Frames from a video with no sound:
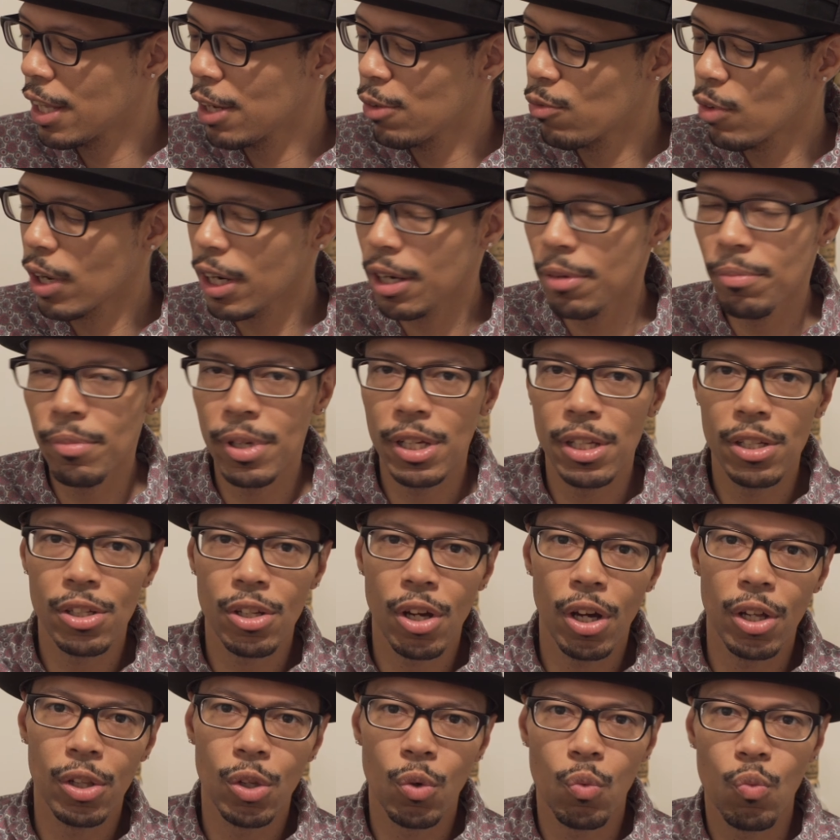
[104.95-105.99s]
they
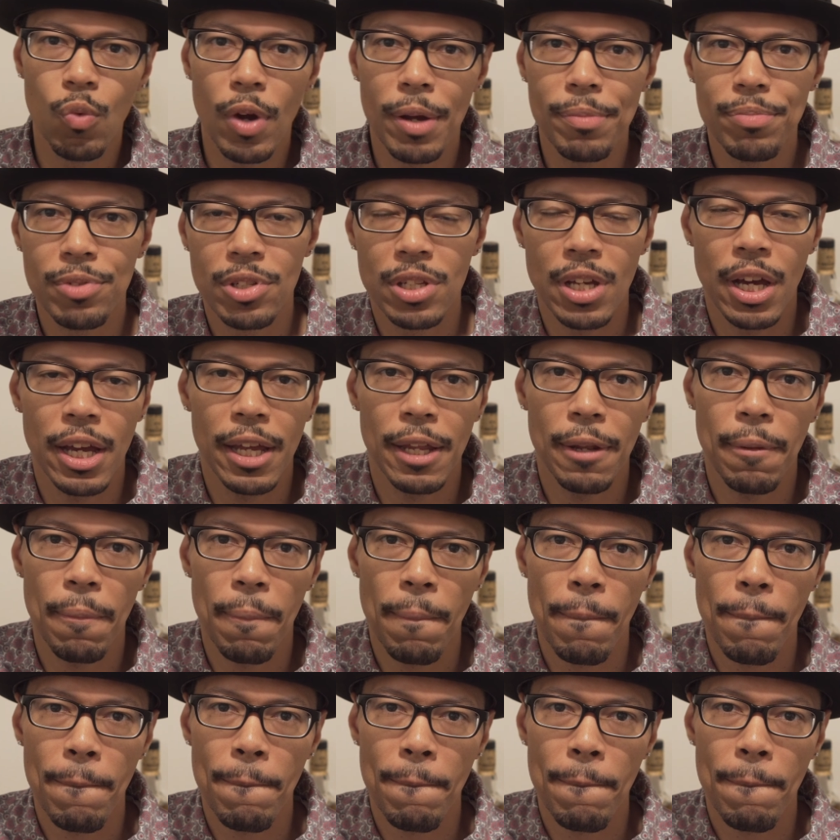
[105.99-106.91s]
recommend on the website